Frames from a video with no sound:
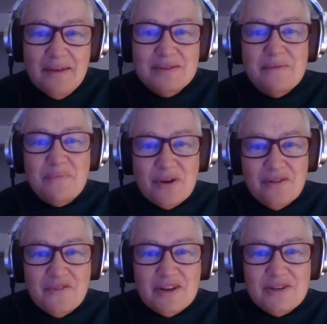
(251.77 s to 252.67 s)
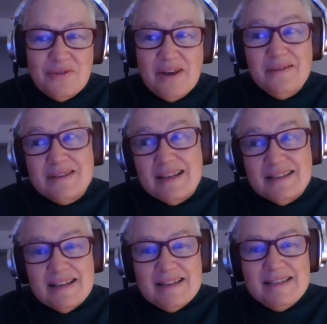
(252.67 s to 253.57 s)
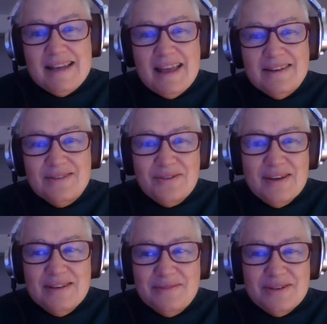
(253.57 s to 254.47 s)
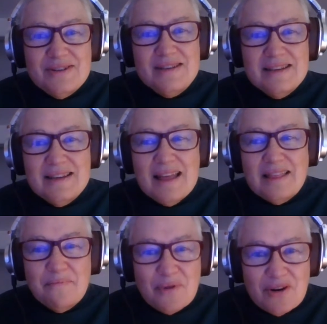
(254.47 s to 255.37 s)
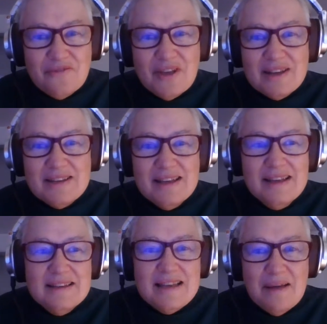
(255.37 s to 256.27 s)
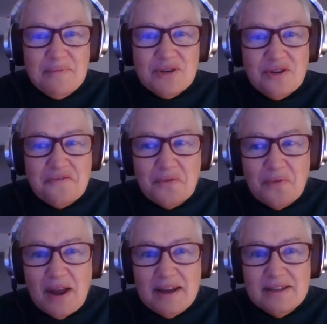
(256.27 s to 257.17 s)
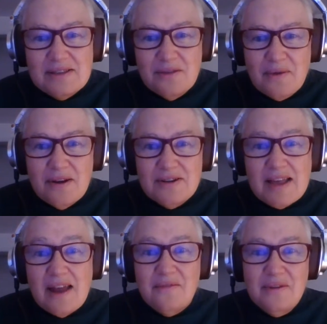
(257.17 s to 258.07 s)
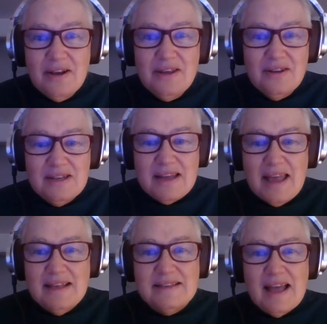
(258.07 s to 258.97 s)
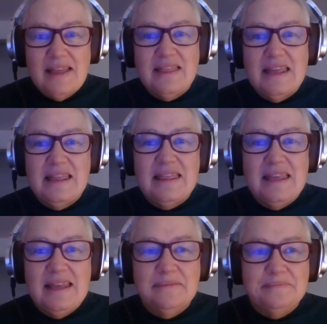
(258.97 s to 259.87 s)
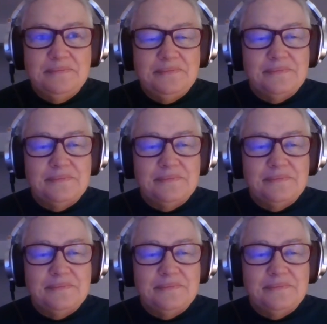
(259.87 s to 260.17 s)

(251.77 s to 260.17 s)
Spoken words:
It was the perfect degree. It was like 68 degrees, which is like the perfect temperature for running. So the runners had really good days. I think the